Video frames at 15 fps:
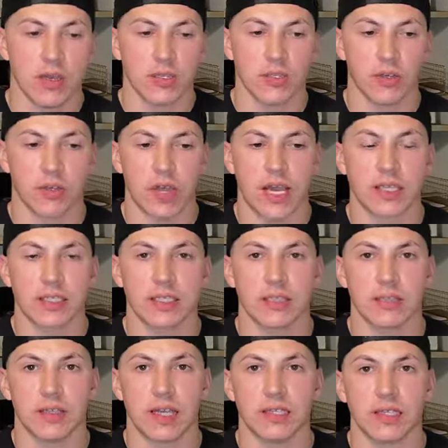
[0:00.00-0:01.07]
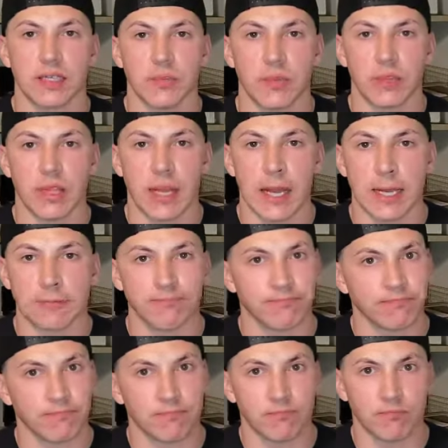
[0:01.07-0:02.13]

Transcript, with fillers: So that's that's something that